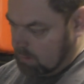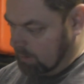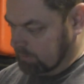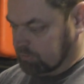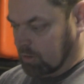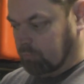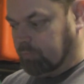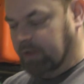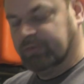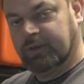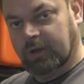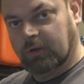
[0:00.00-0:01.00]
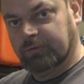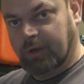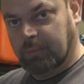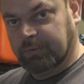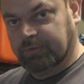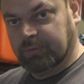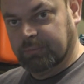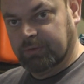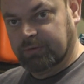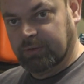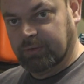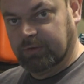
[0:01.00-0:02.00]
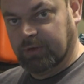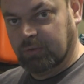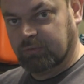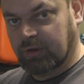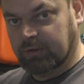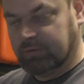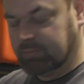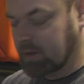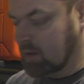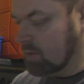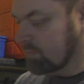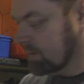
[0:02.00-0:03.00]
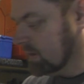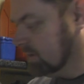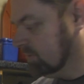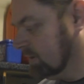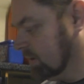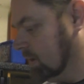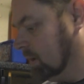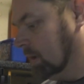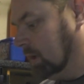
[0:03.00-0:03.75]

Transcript: and it's not resting on top of something, so there's no chance of it overheating.